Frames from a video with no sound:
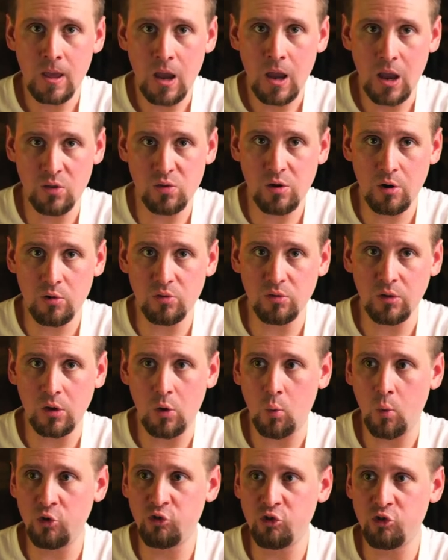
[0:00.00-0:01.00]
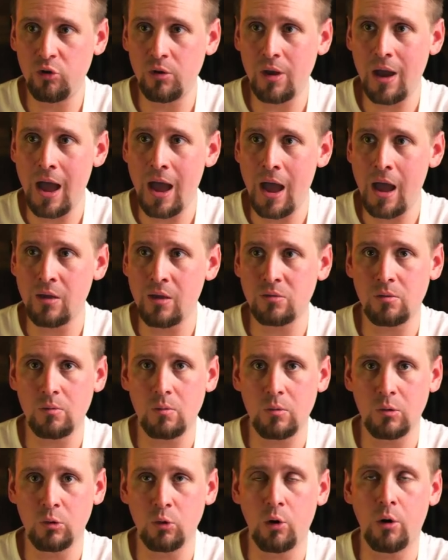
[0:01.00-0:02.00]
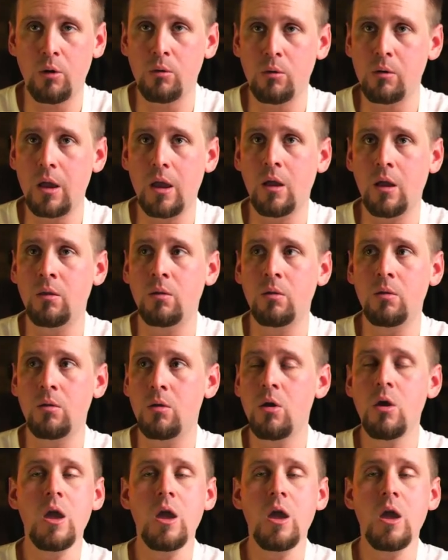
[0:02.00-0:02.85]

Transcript: And seriously, what you guys learn in